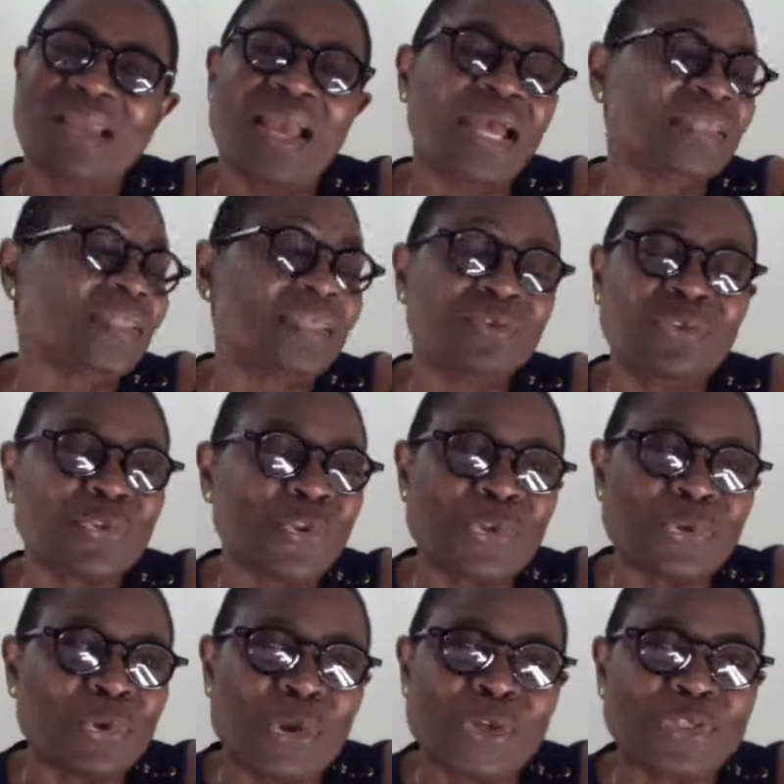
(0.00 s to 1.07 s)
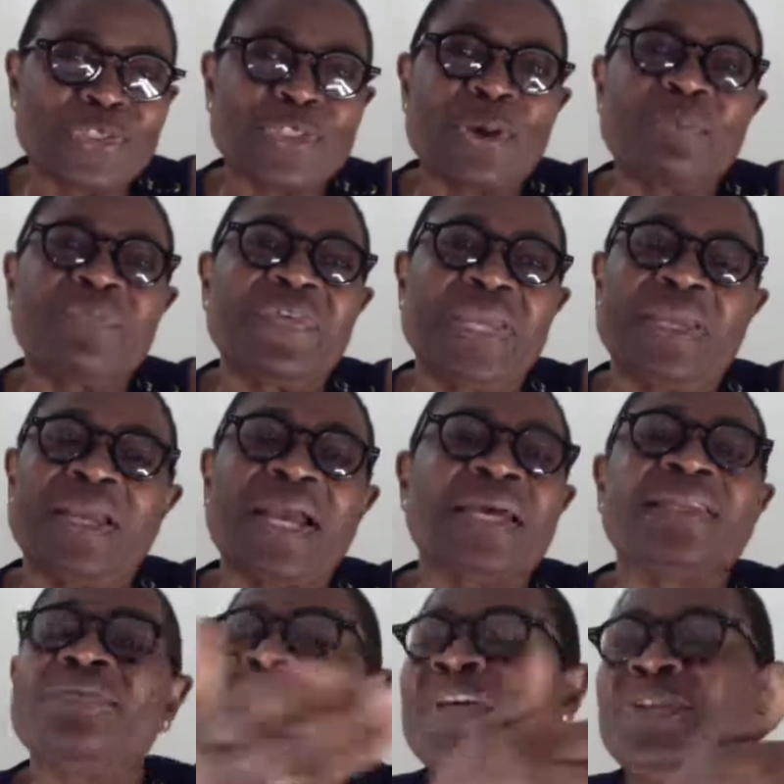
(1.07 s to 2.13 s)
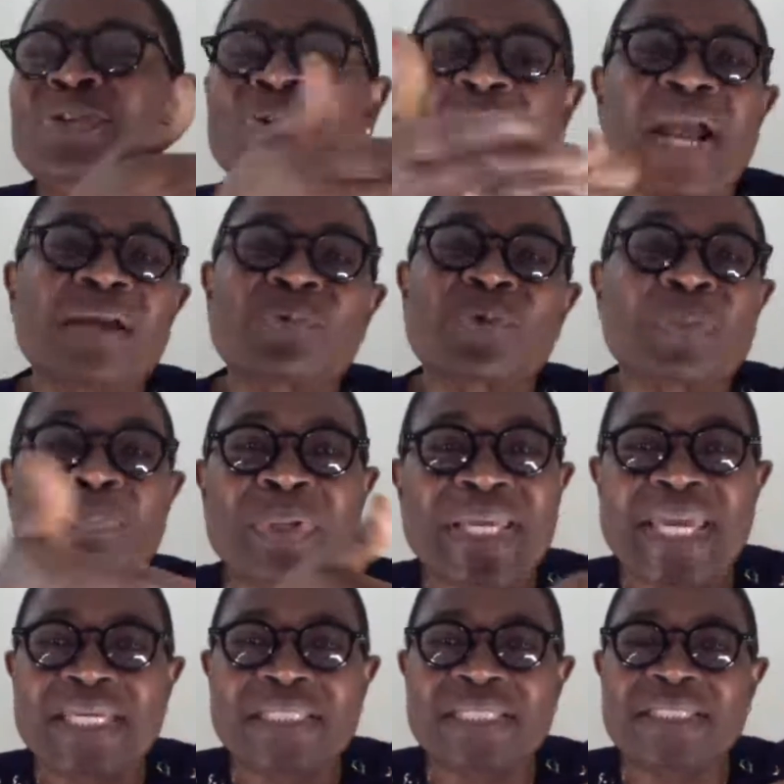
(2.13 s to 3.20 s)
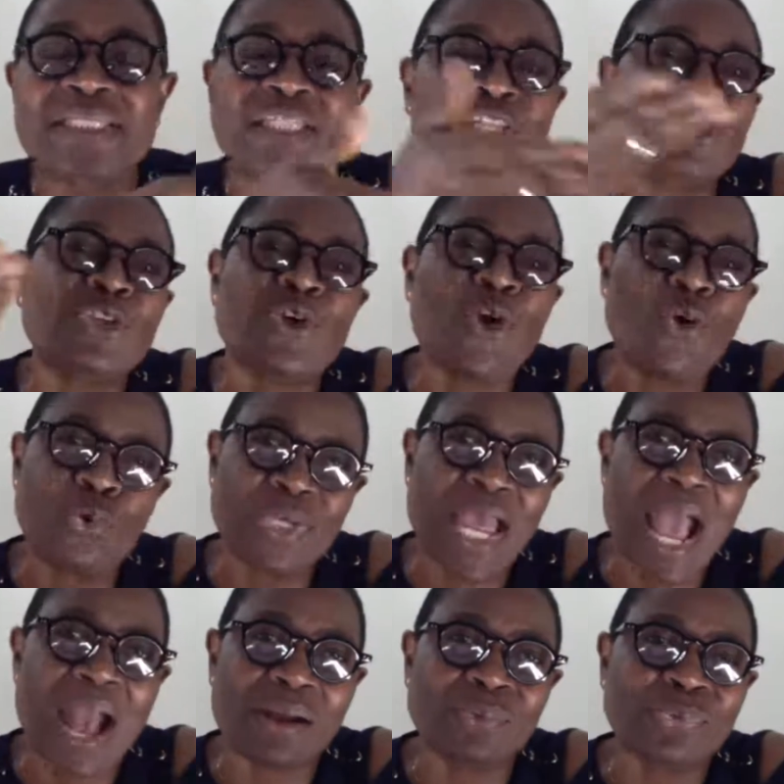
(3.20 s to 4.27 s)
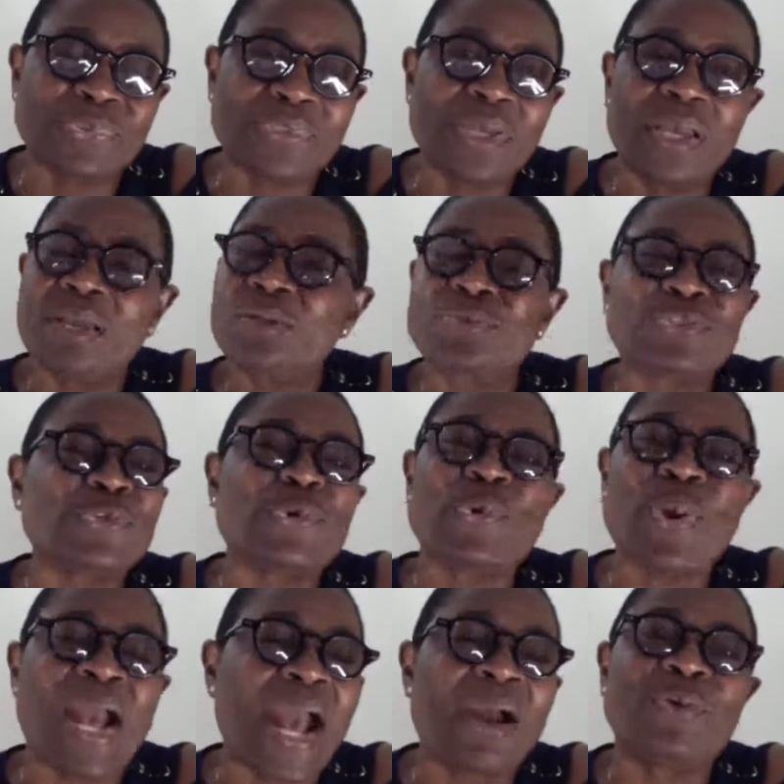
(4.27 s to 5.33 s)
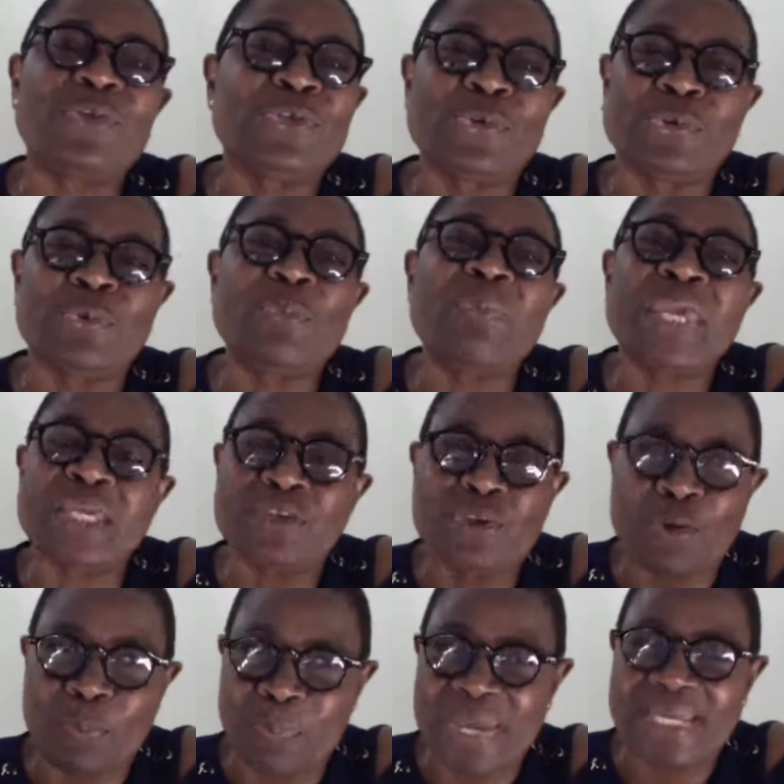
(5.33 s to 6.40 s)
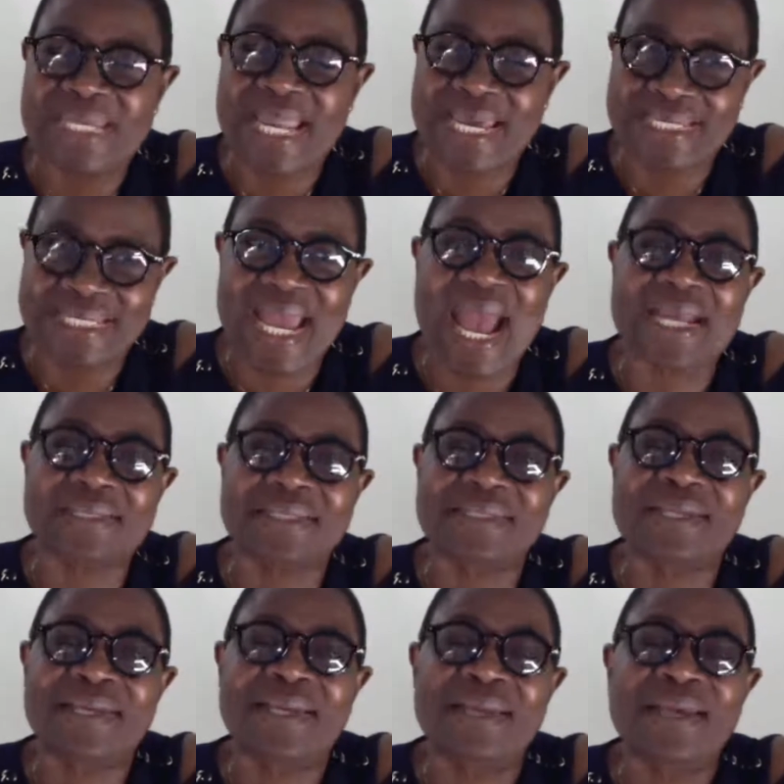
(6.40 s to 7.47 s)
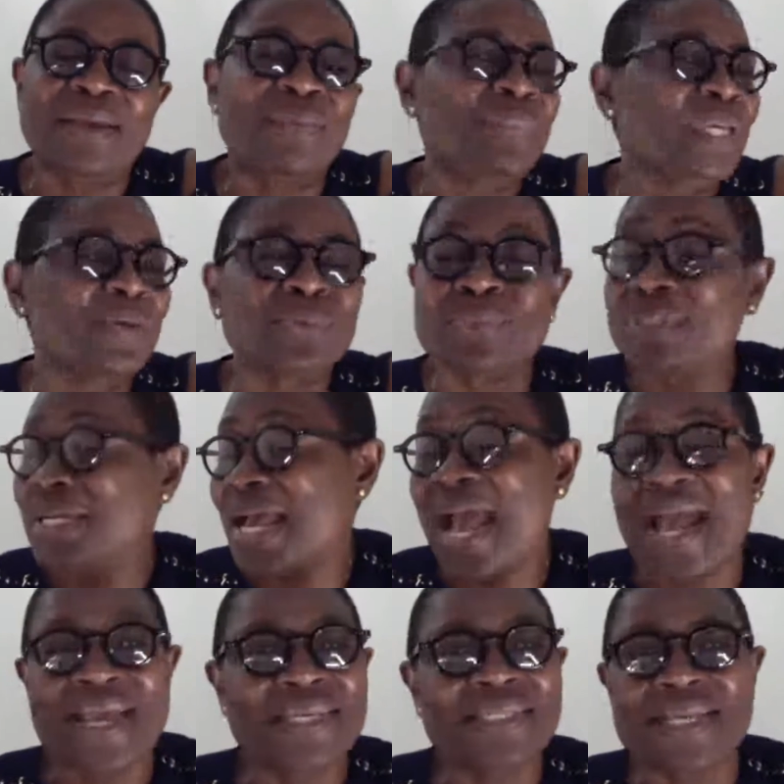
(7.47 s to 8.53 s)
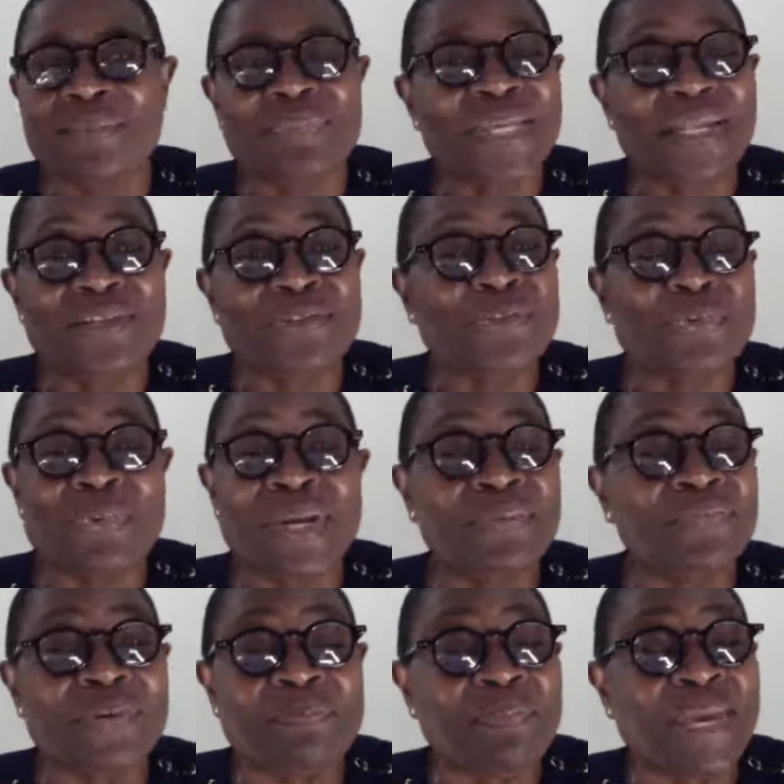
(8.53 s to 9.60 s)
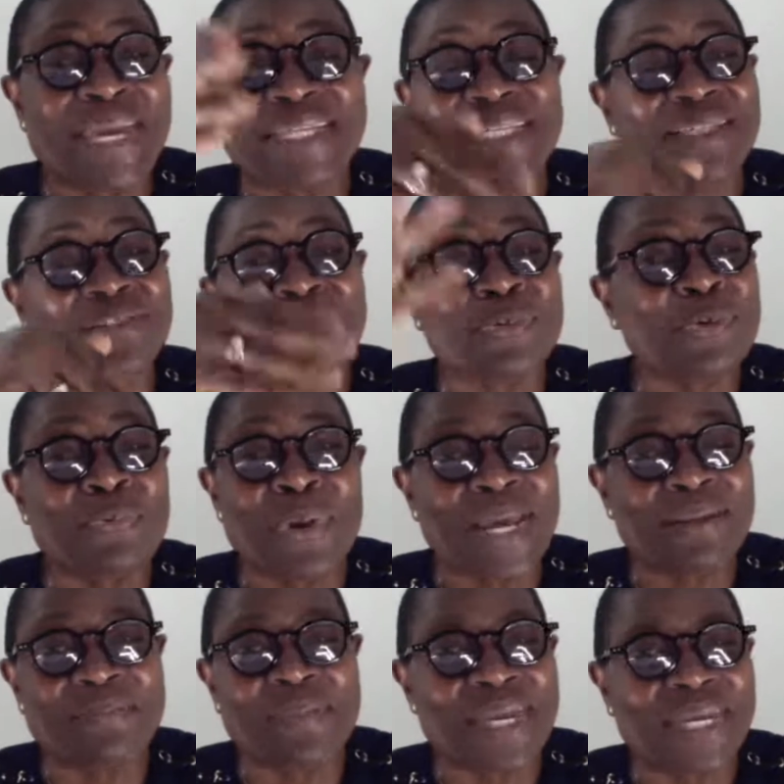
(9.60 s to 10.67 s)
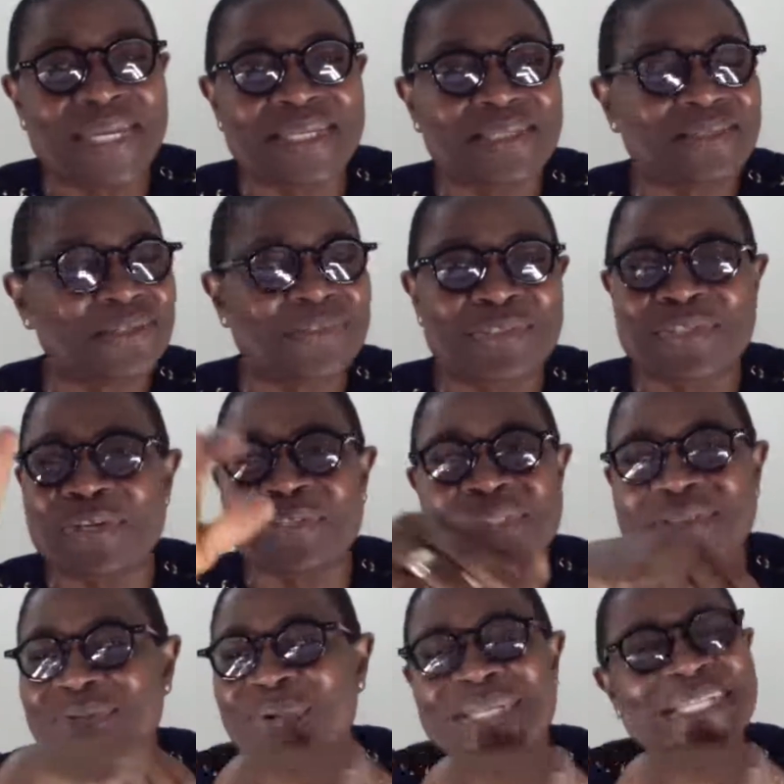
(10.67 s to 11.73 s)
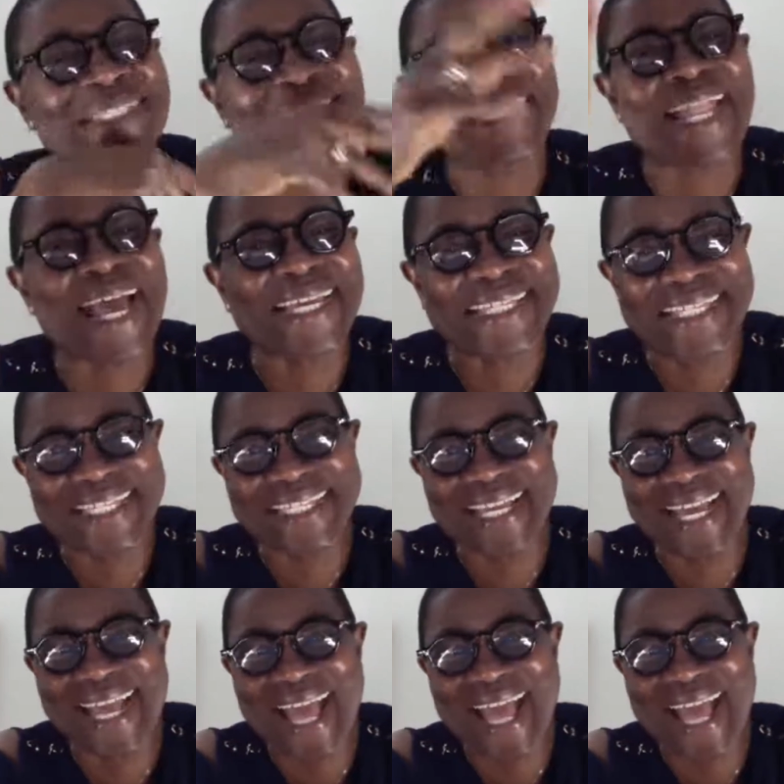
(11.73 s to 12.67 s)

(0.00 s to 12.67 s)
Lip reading: And you're going to learn something, and then you can replicate it in your own house. So how are you going to make your bed like that? Because guys, I'm telling you, when the bed is so well made, you just want to slide it.